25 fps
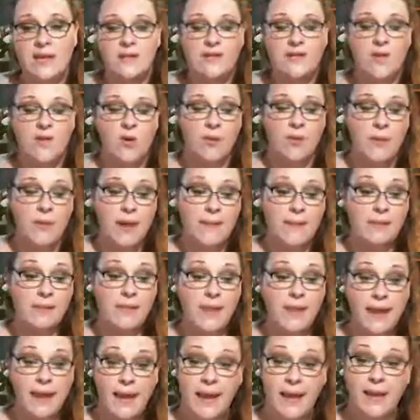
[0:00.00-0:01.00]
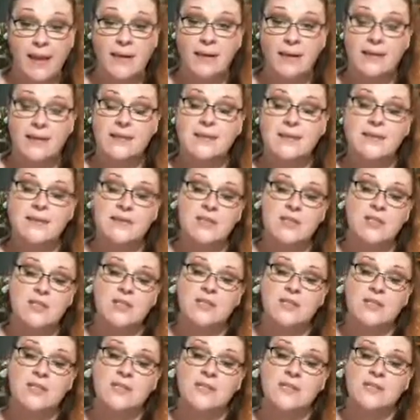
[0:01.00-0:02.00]
So my plan is to
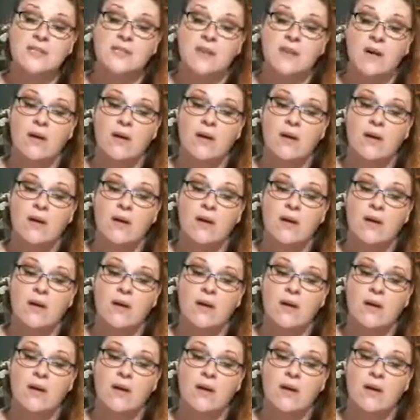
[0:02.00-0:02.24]
do this